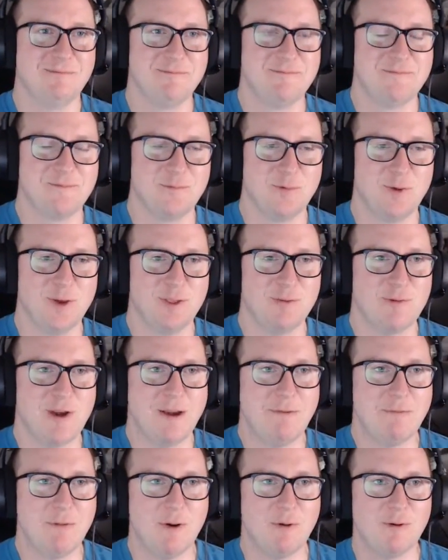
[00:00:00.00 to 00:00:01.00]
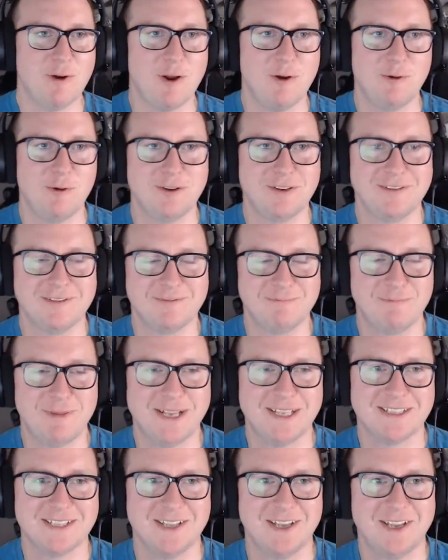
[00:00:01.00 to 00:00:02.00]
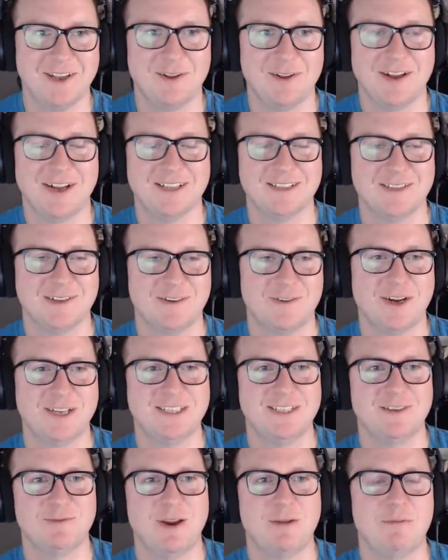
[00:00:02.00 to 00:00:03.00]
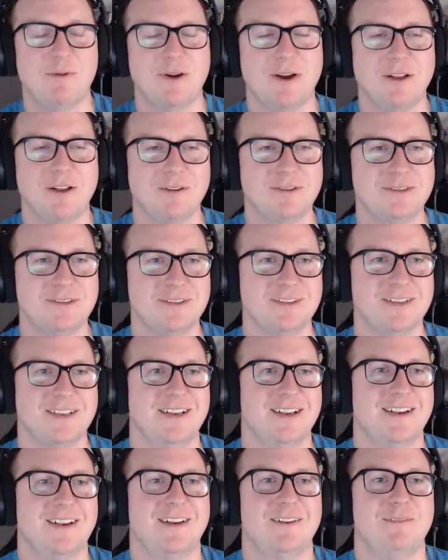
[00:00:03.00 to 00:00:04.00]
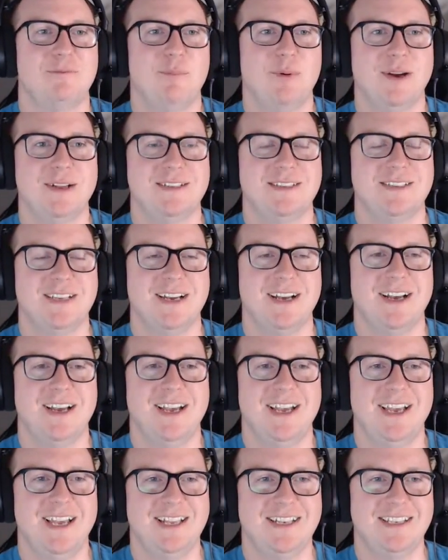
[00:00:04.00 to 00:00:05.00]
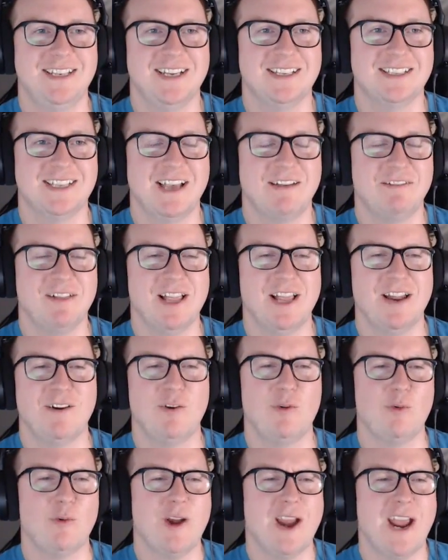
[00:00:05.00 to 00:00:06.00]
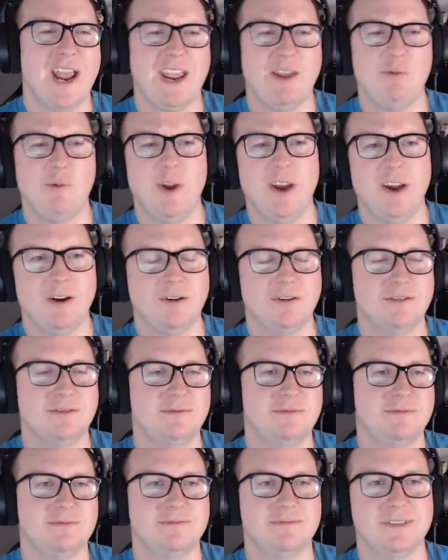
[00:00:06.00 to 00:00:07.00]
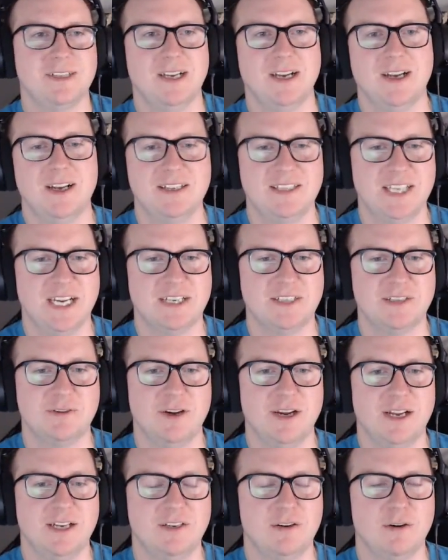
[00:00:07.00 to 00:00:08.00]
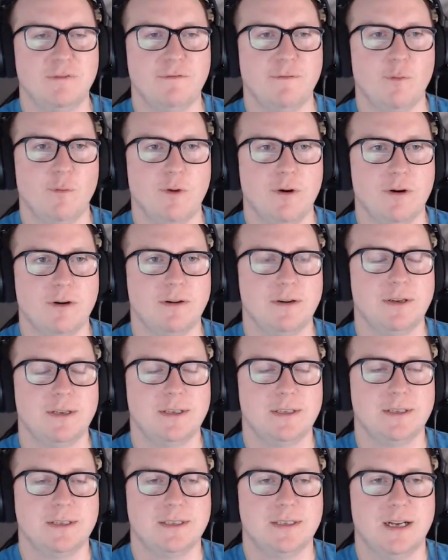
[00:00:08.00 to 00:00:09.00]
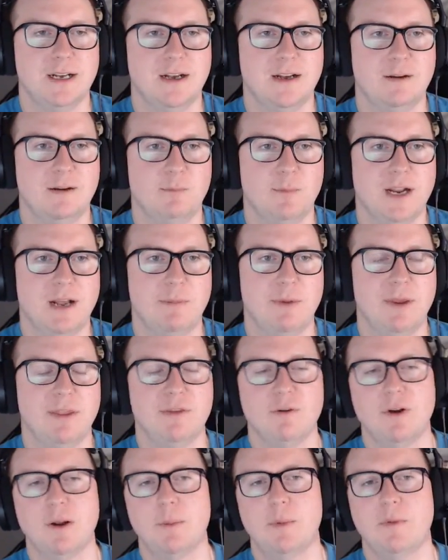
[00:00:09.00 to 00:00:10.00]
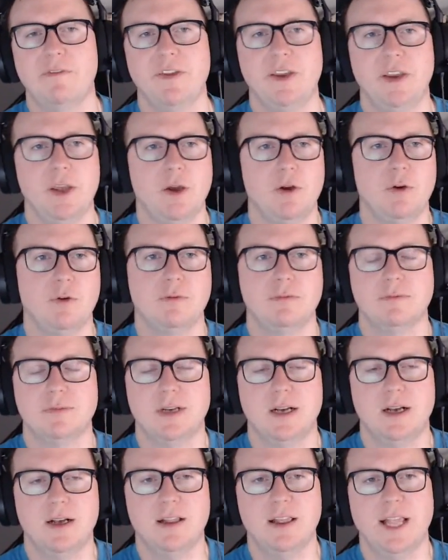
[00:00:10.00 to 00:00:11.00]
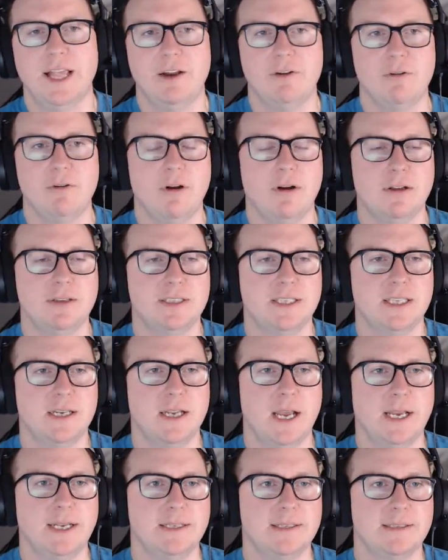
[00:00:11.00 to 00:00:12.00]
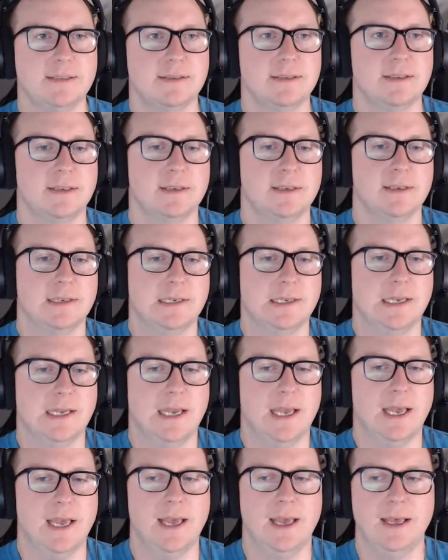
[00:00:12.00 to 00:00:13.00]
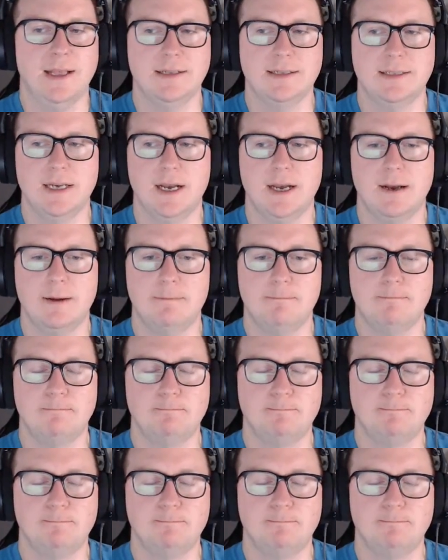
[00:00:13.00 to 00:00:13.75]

with Rainbow Road, basically all kinds of crazy rainbow colors, but it does have a lot of gray weird texturing in Dirt 4. But I'll be throwing up a video later on tonight. And